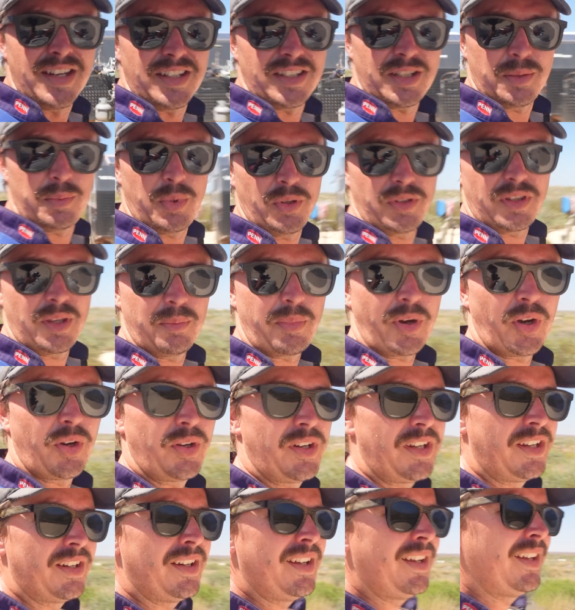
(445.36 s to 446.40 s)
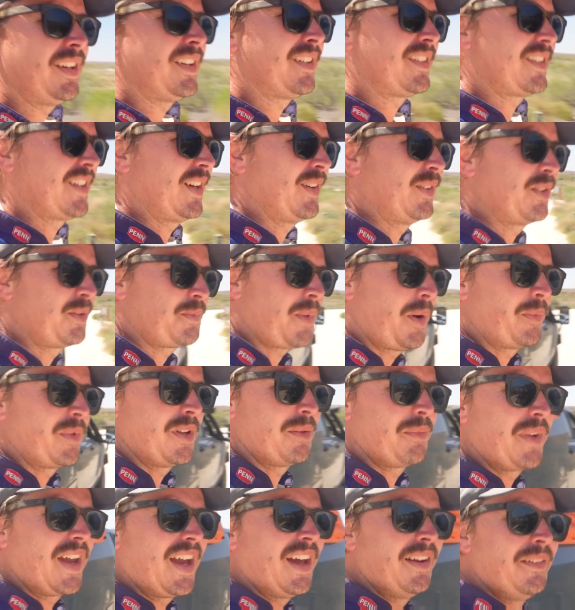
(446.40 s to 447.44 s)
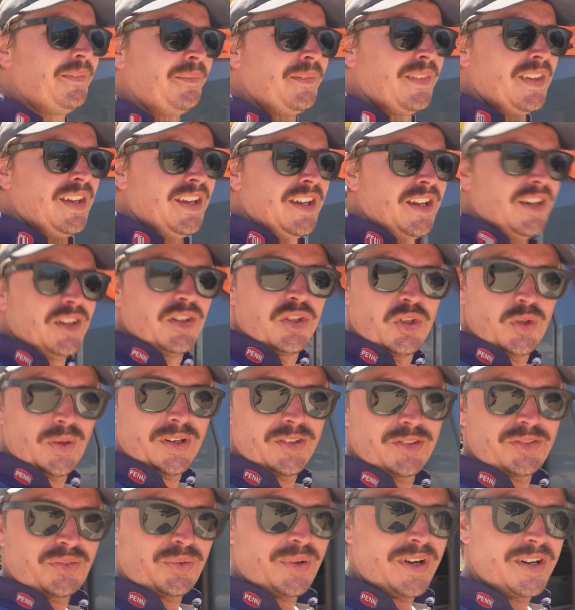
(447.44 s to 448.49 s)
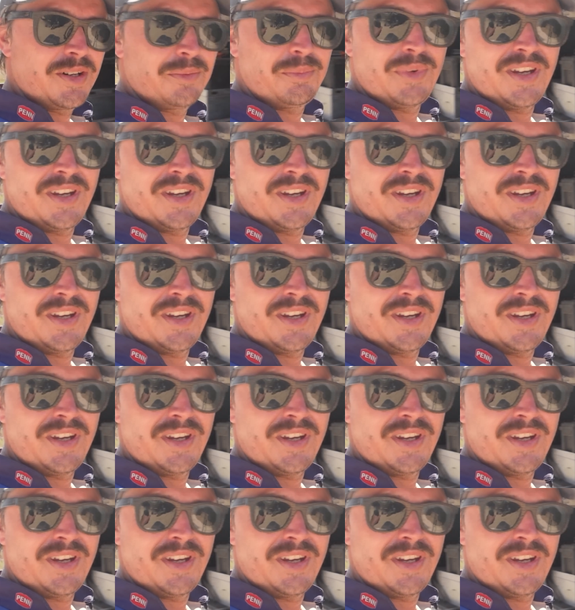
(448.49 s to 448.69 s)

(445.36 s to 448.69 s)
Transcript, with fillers: to put the boat in. So it's probably about 200, 300